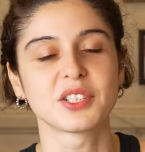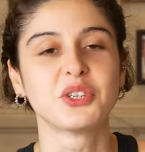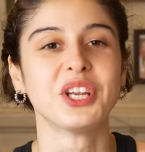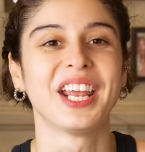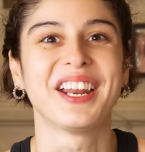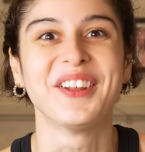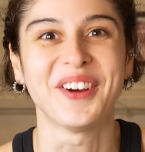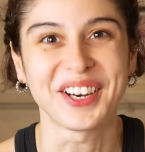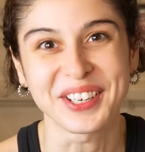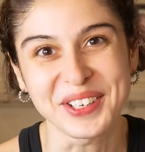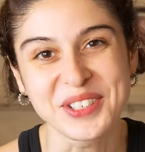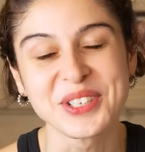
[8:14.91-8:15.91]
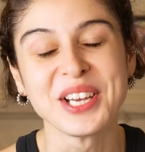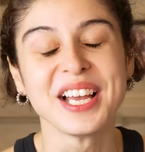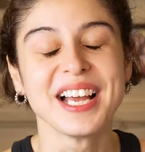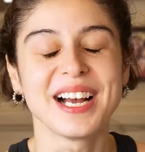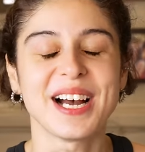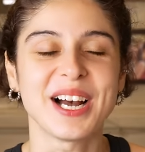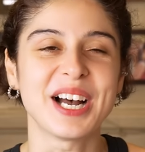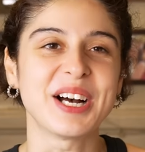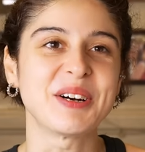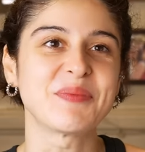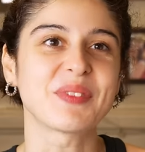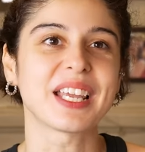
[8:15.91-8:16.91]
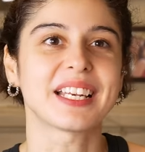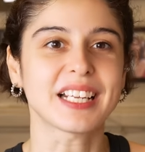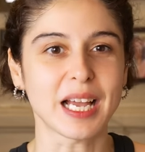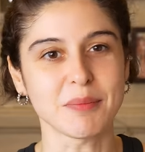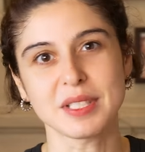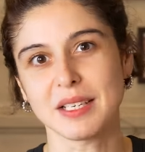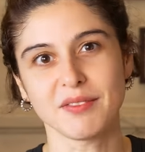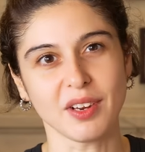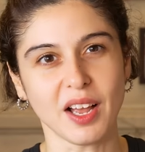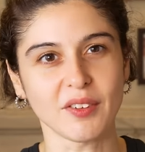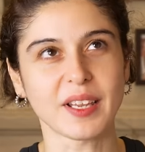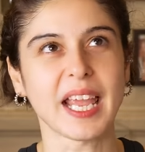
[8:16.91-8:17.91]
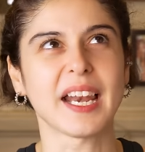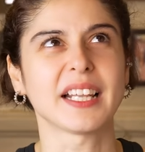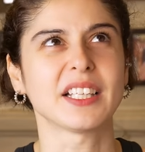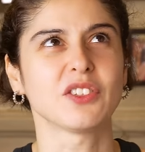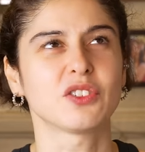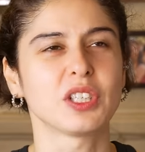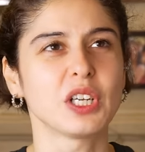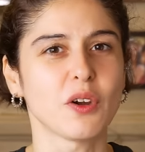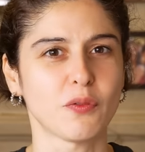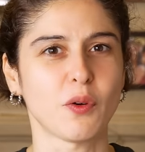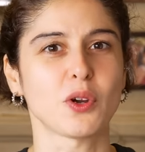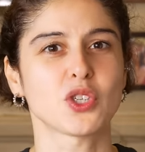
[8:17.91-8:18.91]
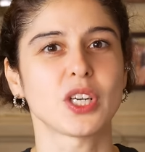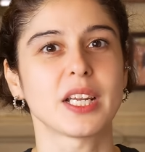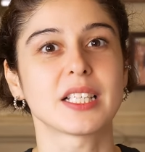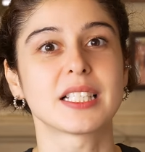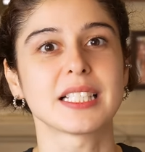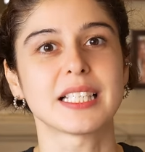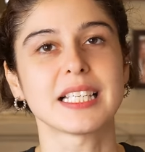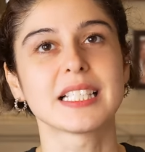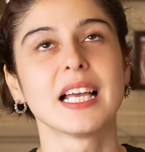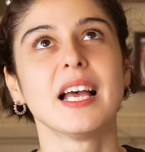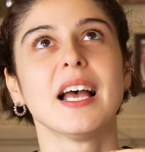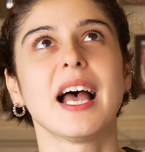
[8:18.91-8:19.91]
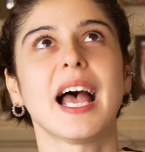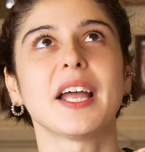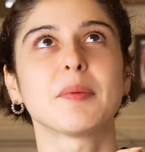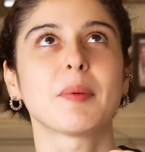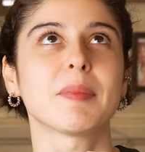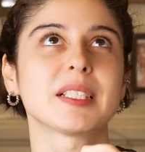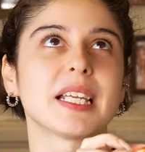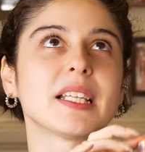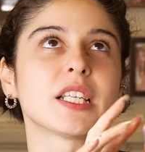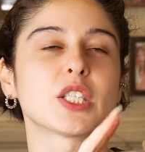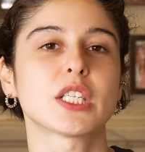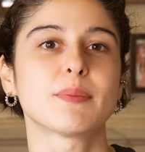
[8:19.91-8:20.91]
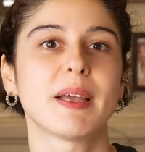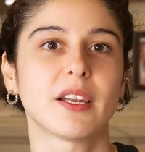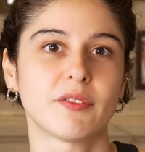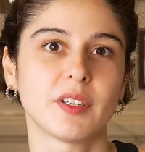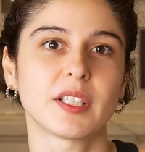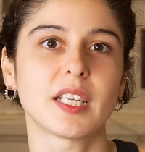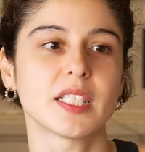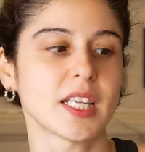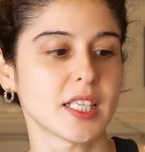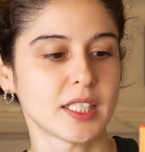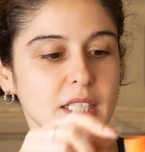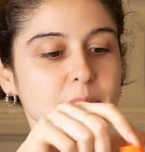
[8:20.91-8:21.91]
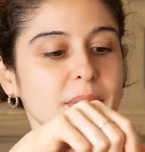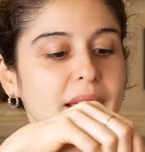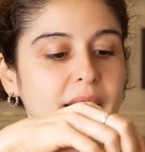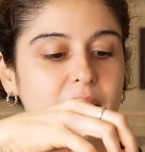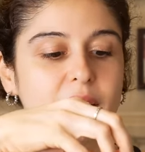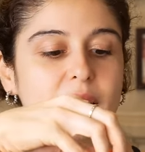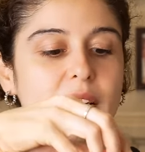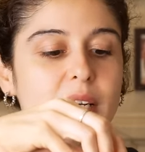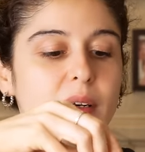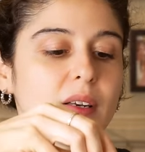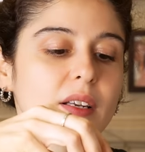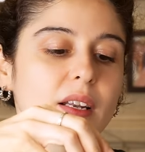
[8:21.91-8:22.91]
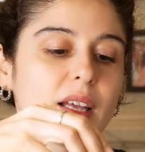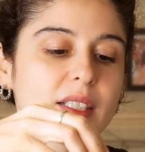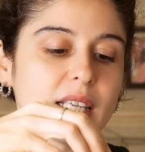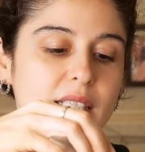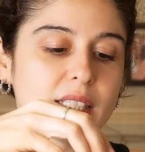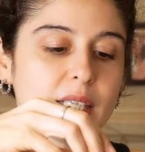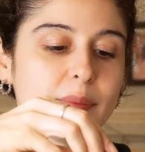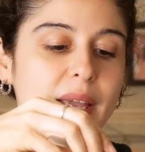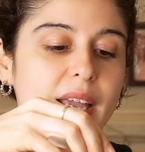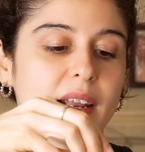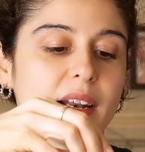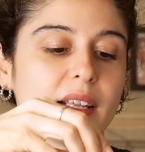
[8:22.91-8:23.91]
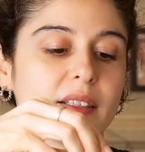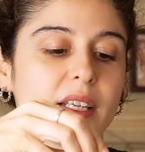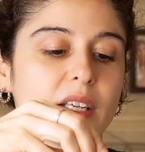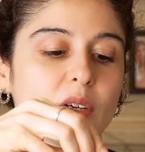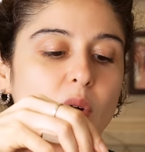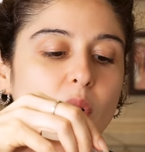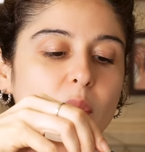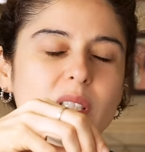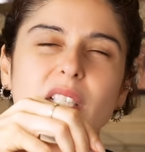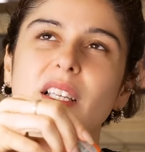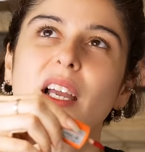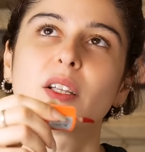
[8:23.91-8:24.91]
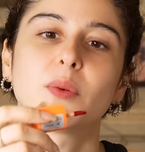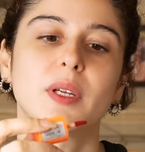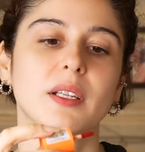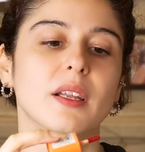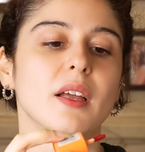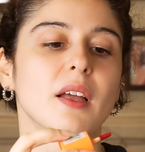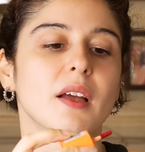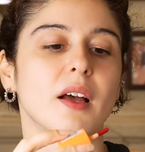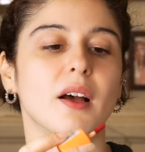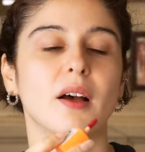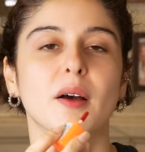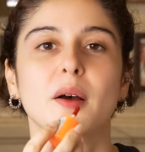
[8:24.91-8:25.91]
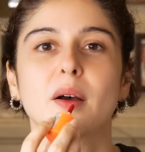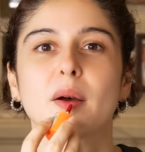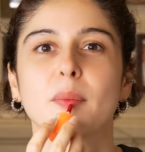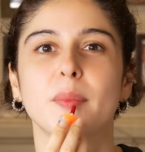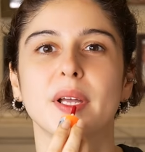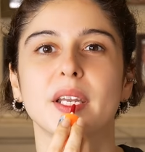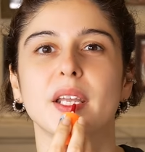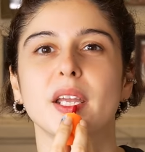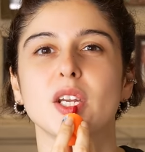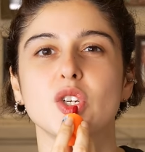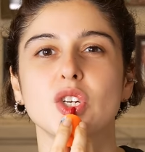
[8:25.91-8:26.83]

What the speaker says: the shade orange. It comes in, again, I think 3 or 4 shades. This is, I remember saying this is Benefit Ki Sasti Behen in Sasti Behen, I think. Or was it the other one? But it